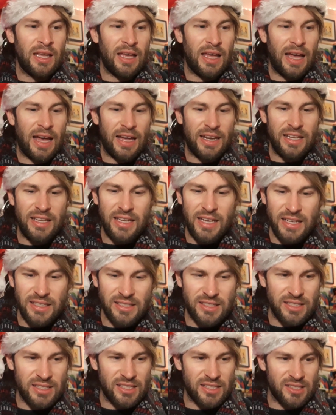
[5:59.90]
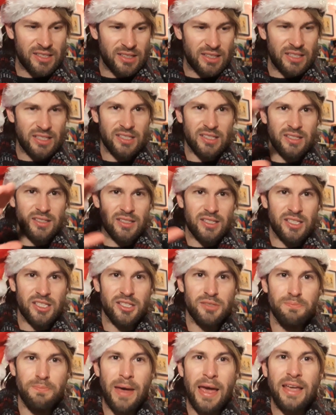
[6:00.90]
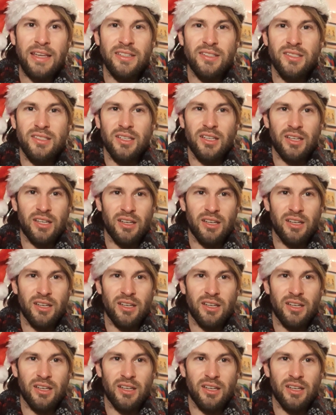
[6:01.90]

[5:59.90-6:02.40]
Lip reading: and he has this space, like